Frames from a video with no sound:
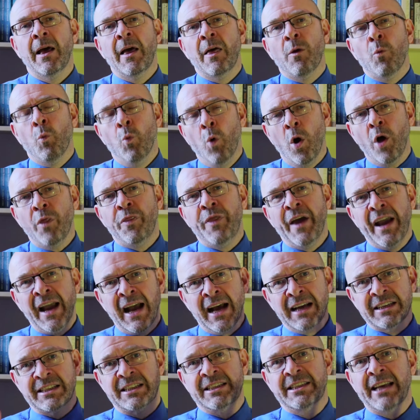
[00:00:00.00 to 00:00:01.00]
What they
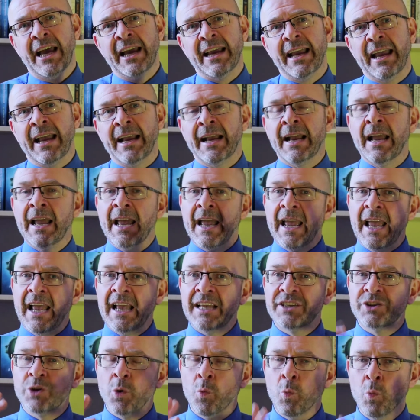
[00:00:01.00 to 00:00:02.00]
are saying
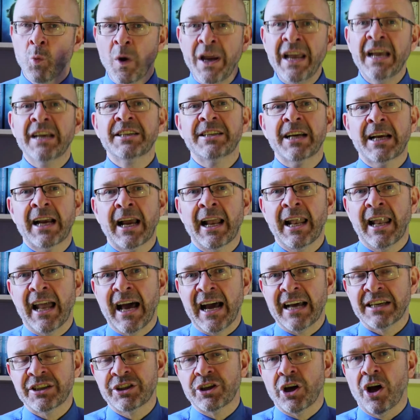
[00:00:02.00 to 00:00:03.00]
is that we as a
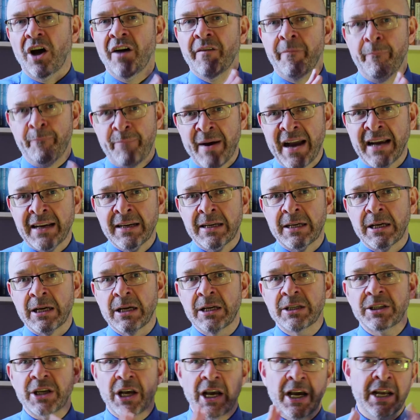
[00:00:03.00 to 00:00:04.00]
class of
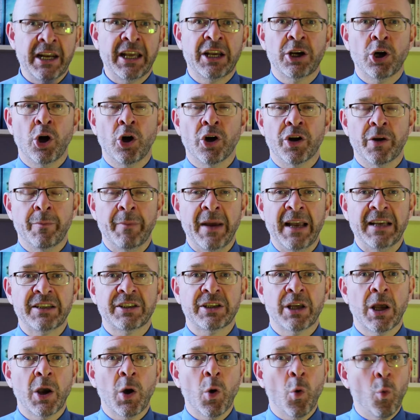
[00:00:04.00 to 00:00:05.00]
bankers and
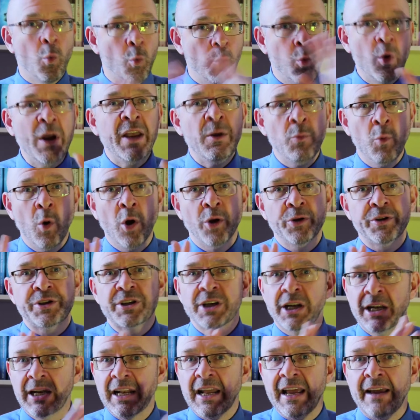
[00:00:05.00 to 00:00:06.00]
economists, we want
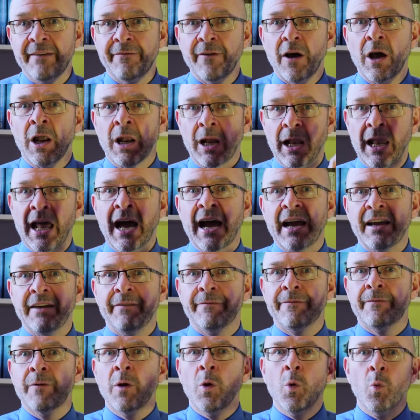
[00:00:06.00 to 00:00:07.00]
to live a
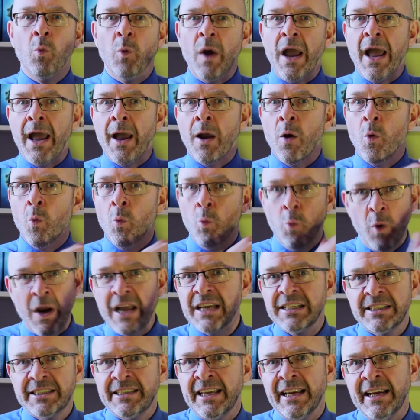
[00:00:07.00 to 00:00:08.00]
life where
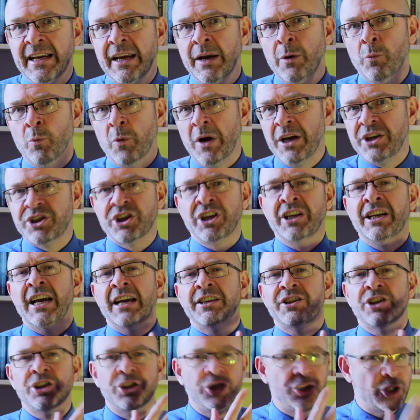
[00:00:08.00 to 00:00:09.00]
we're stinking rich and
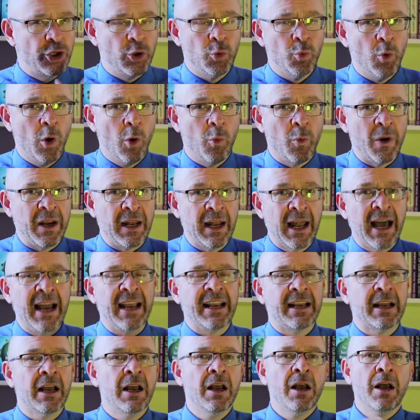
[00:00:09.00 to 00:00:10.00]
get to do what we
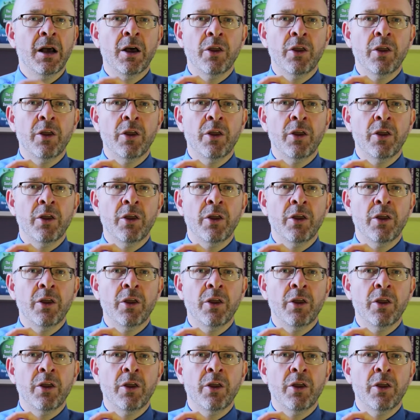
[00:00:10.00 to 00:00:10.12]
like.